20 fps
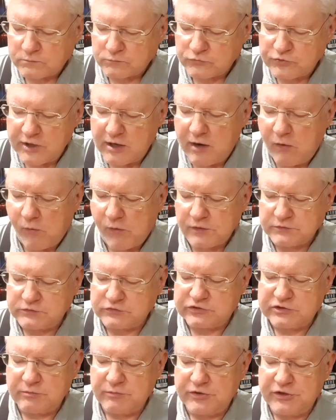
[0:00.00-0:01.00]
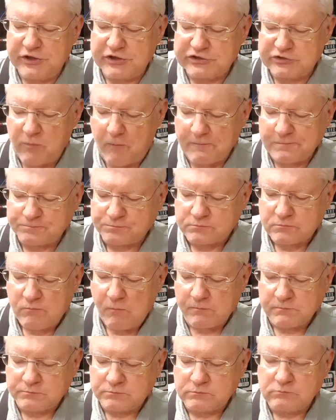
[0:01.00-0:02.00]
Now I want some of this
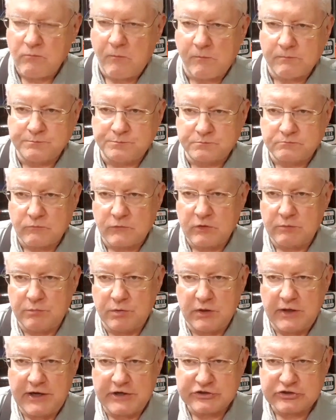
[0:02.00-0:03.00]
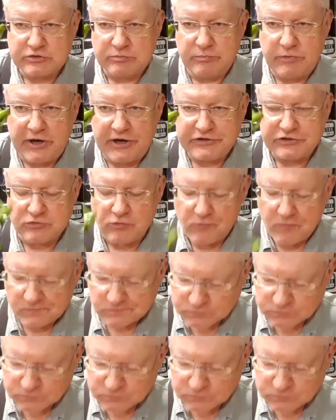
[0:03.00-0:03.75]
blanched basil.